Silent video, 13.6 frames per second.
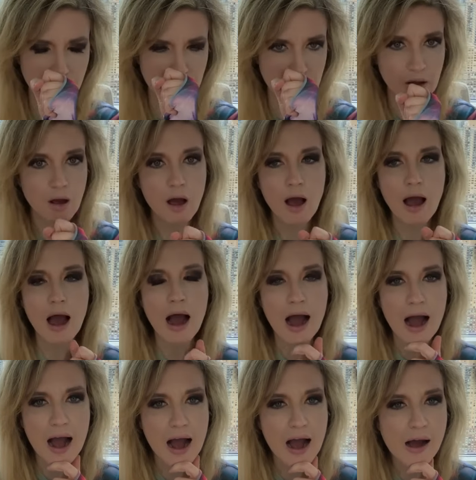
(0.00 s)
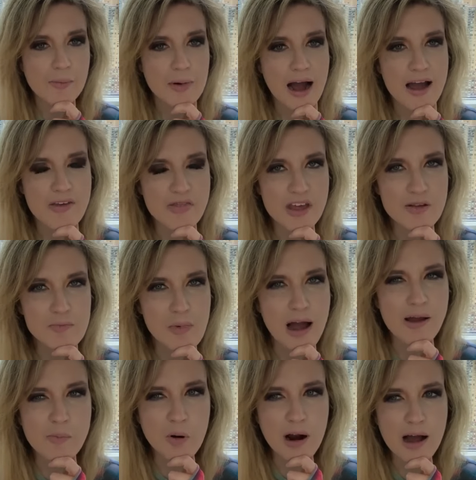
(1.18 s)
um, I think
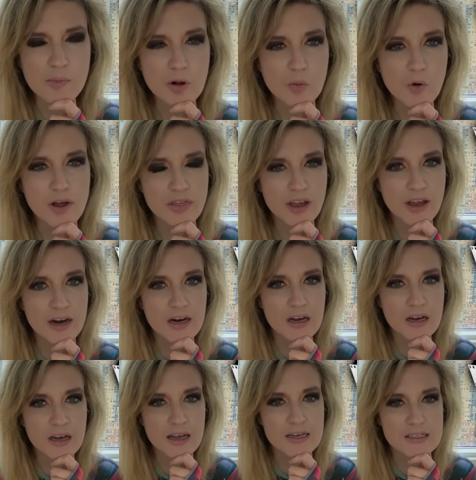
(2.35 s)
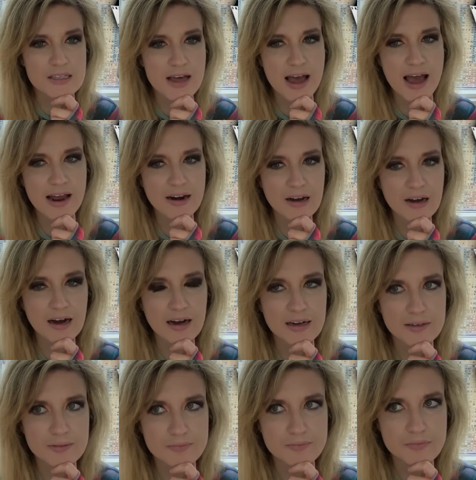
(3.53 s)
my problem with it is that
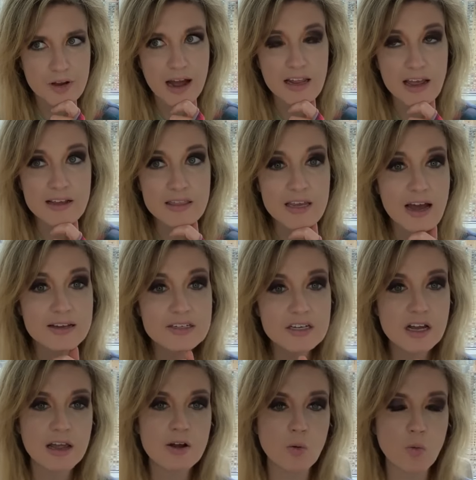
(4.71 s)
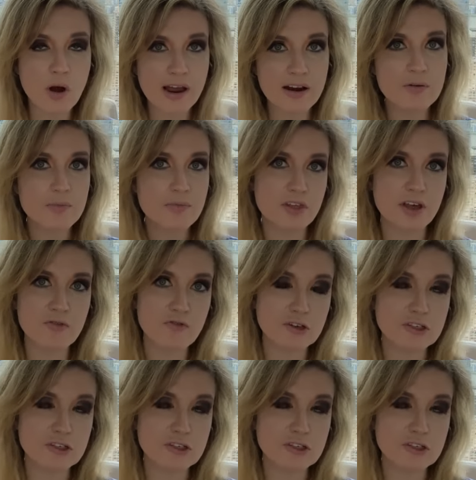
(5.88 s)
uh, I like the idea like a random thing for